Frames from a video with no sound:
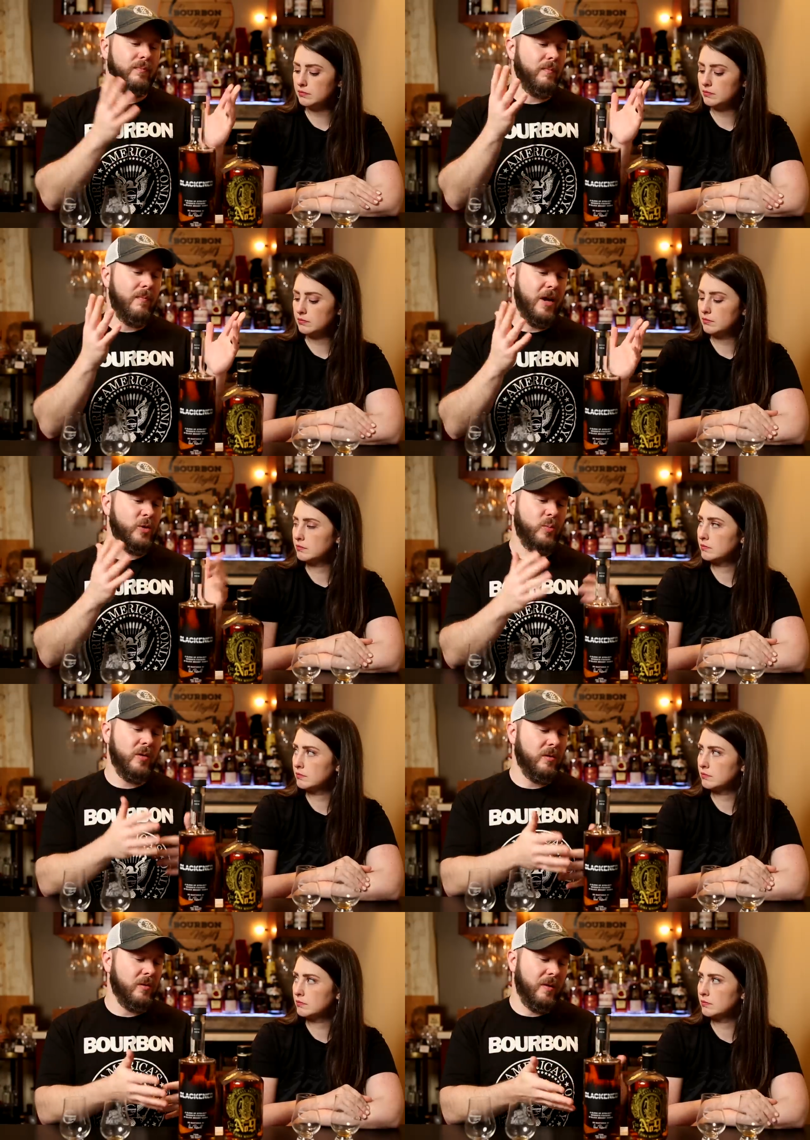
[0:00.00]
Speaker 1: mash
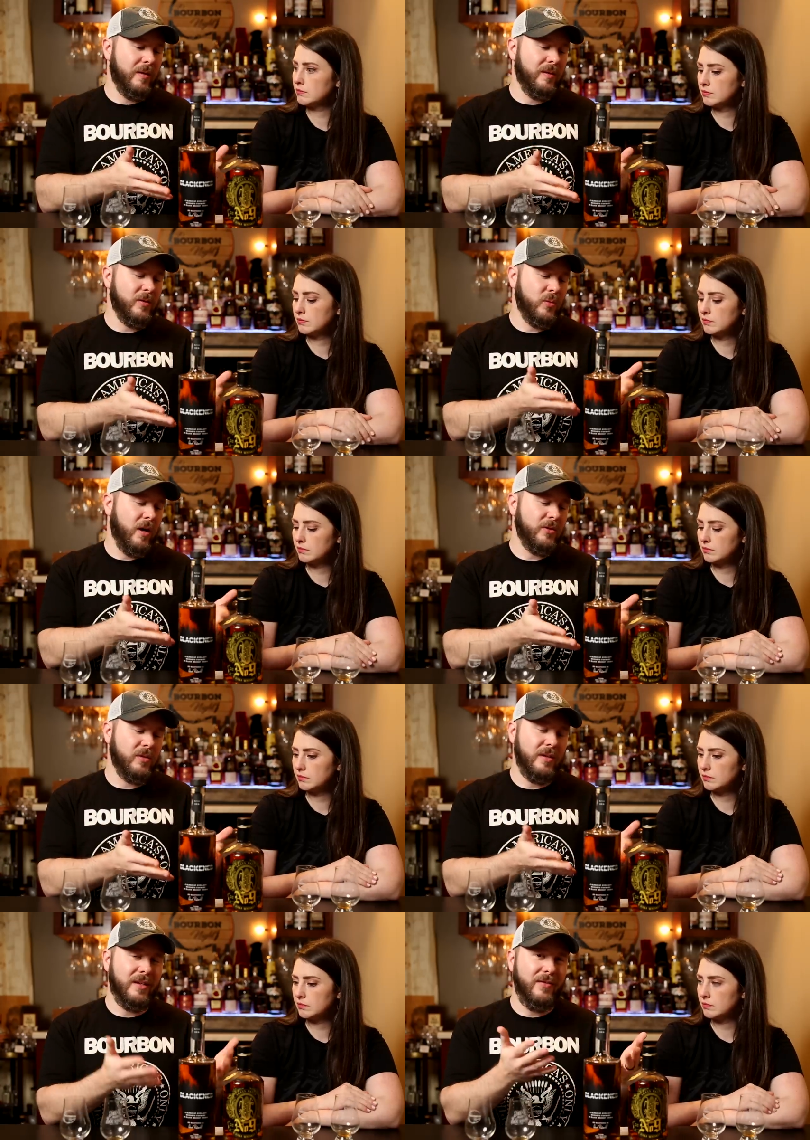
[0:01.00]
bill. This one
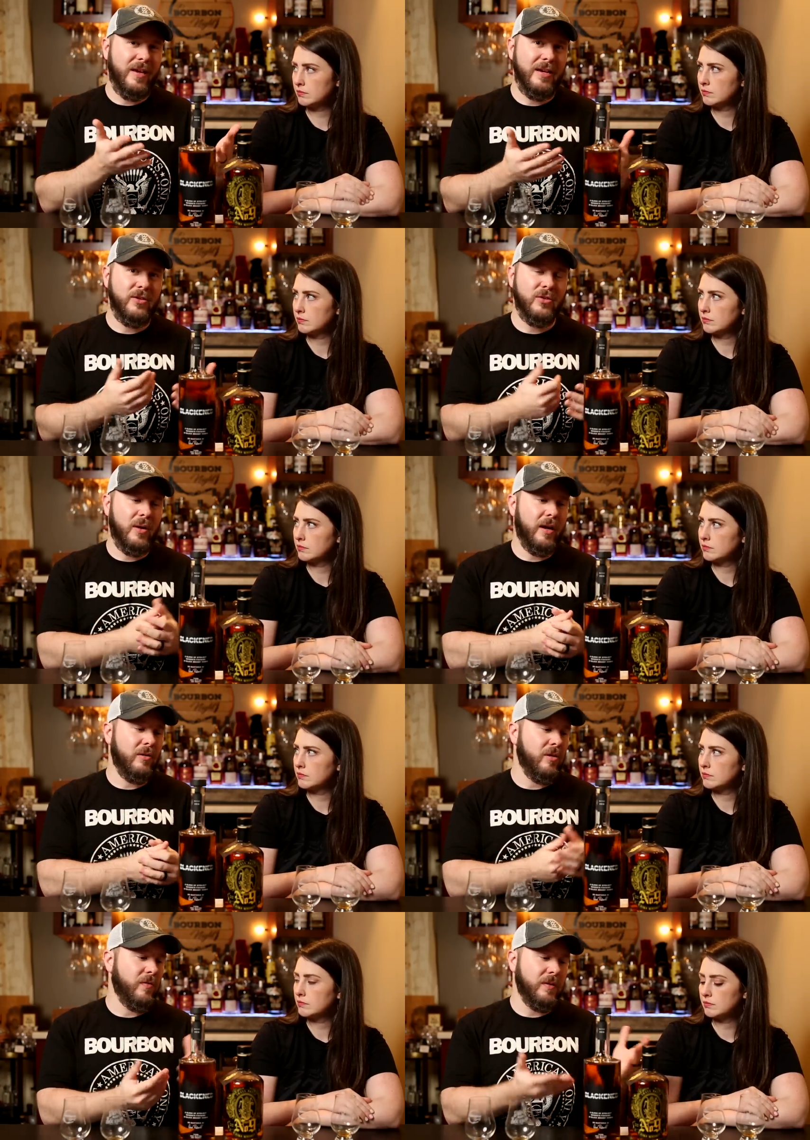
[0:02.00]
also didn't give age, so
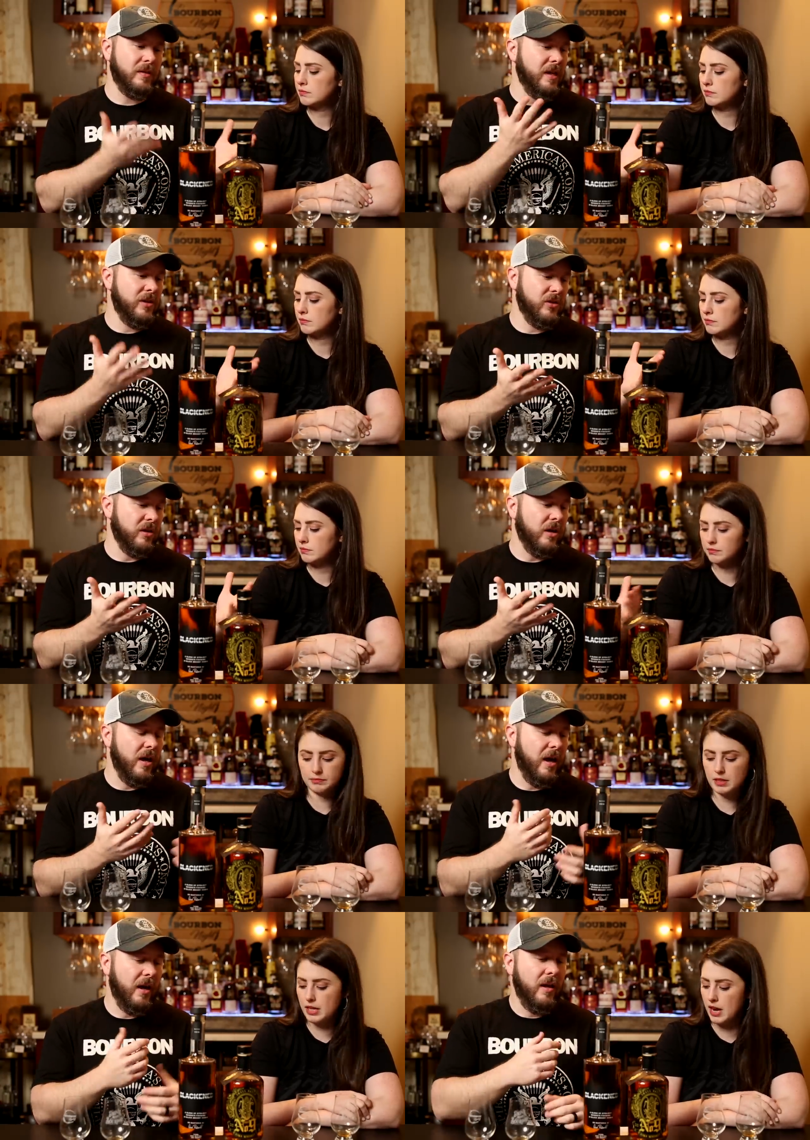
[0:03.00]
I don't know if it was an age thing
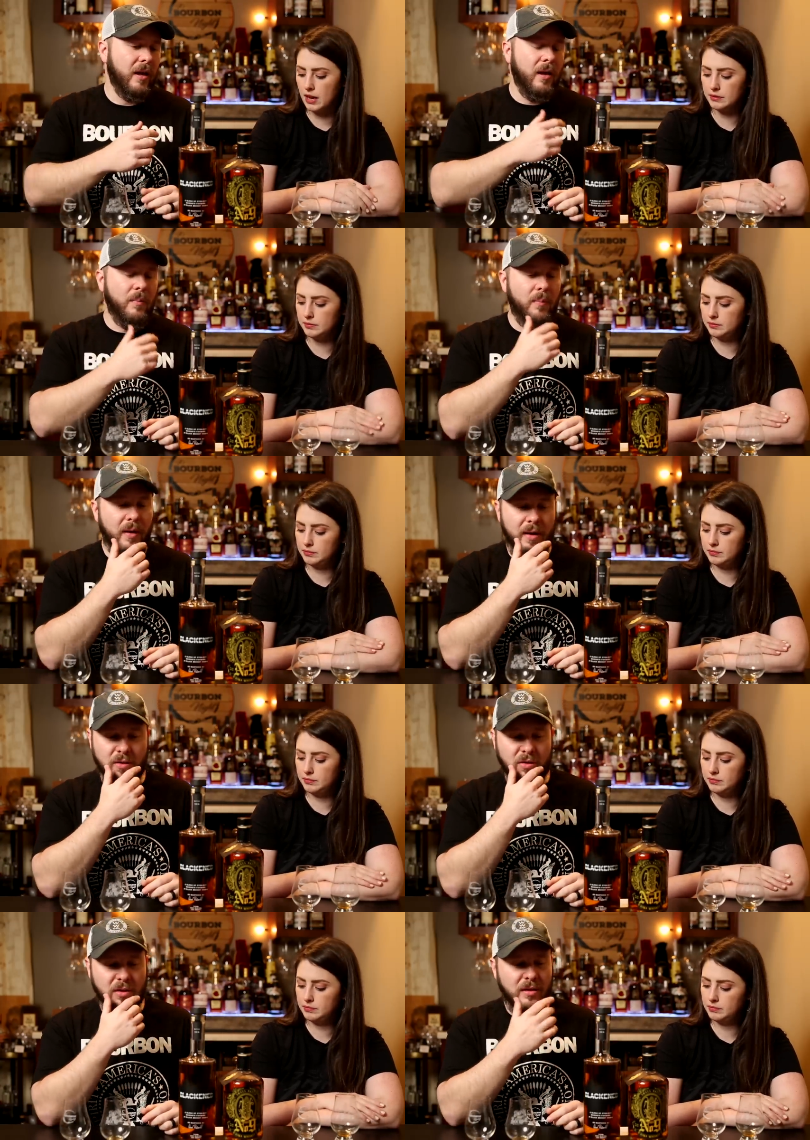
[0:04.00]
or not. Yeah.
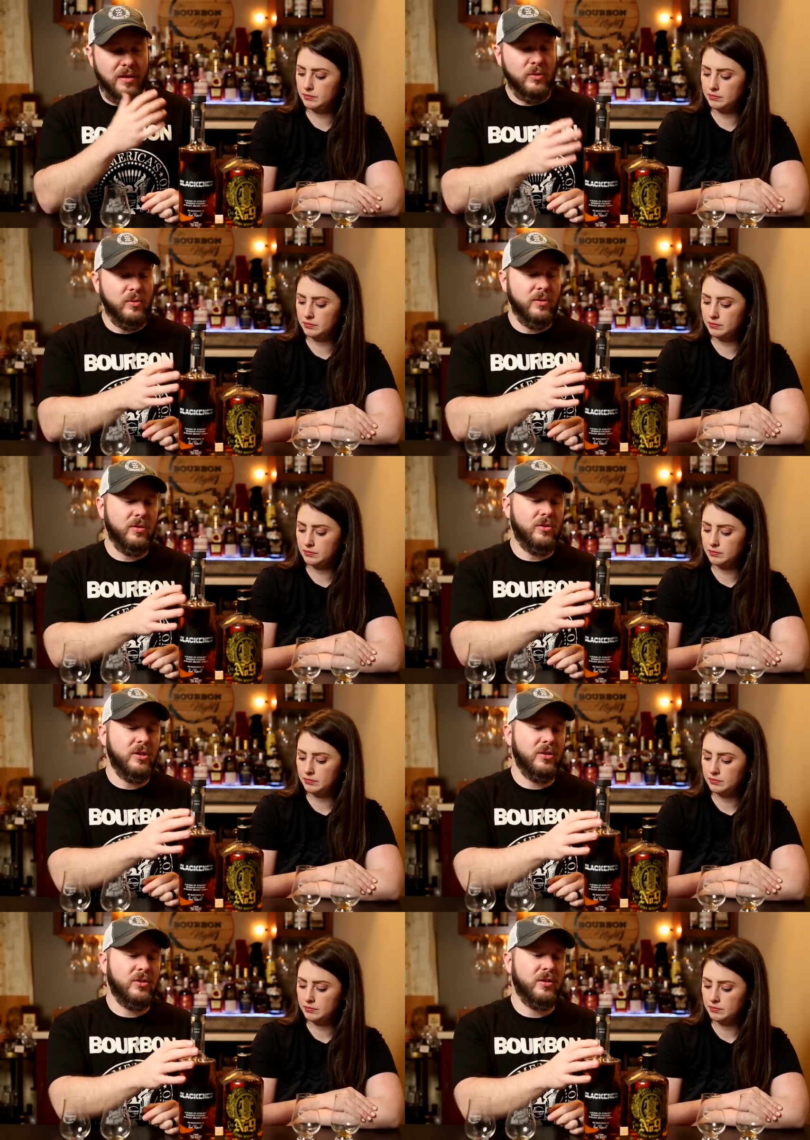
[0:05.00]
But this one
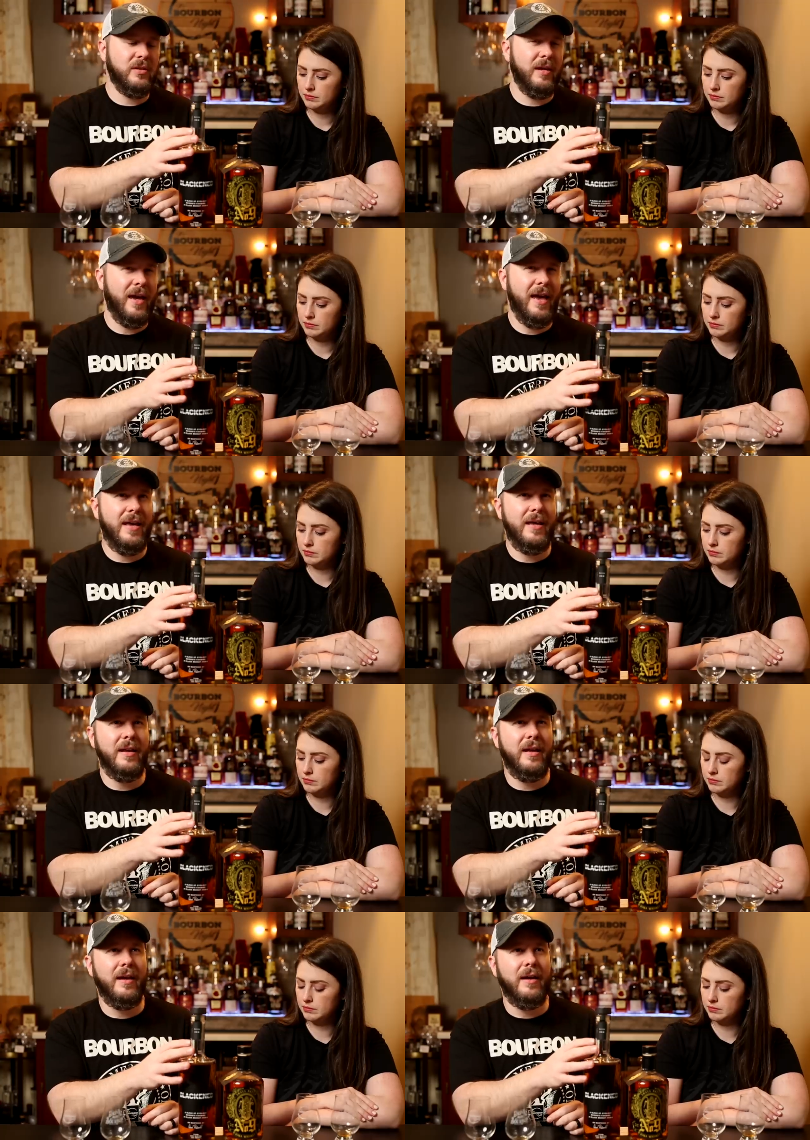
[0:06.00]
just
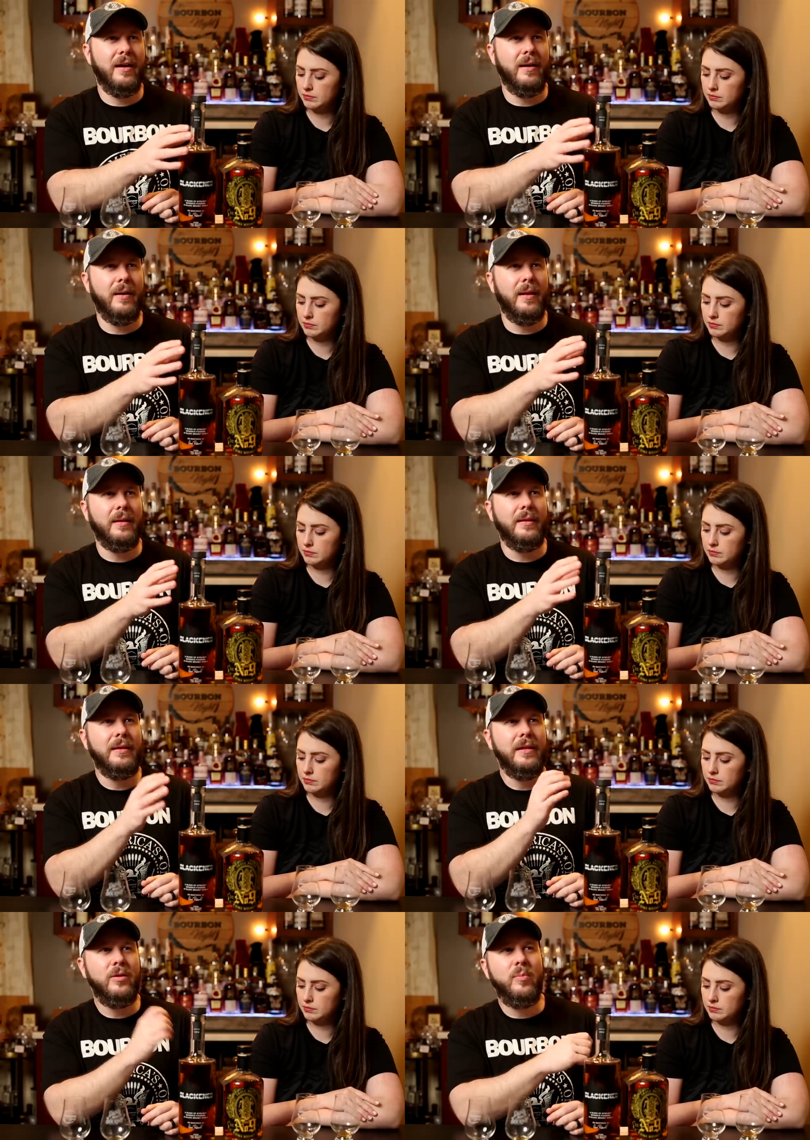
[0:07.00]
had a
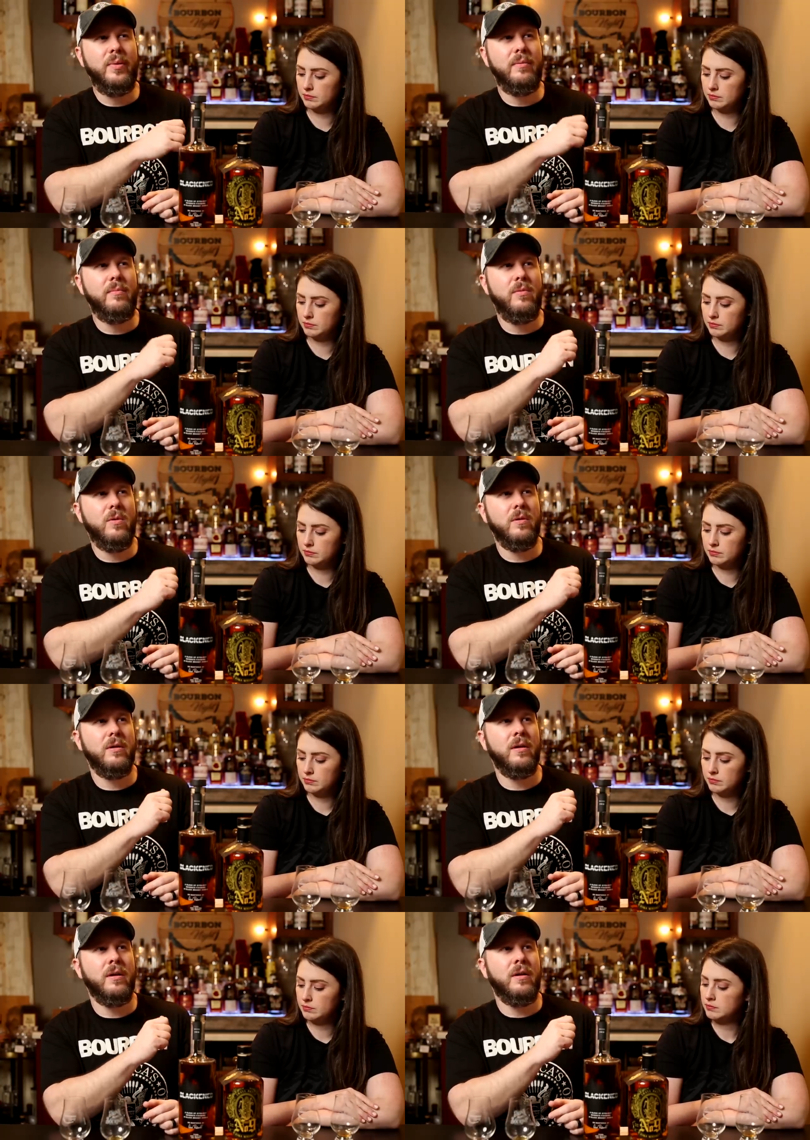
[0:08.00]
little bit more